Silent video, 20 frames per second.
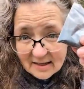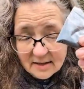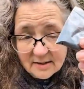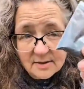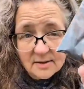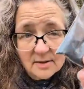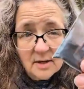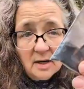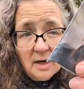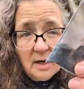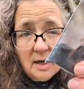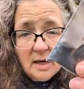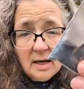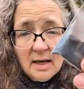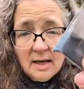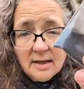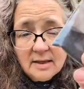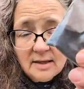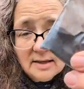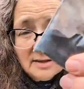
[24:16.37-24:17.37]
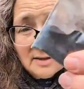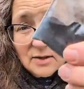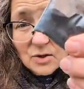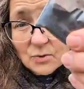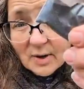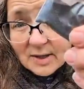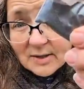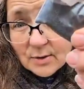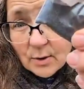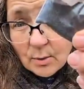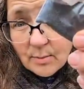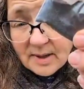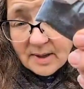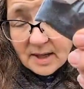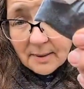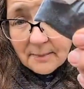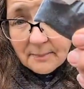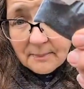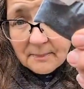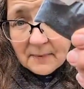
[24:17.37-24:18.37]
get this. This is
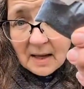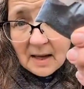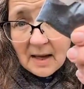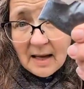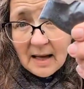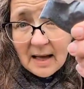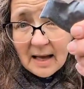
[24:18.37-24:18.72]
rhizobia,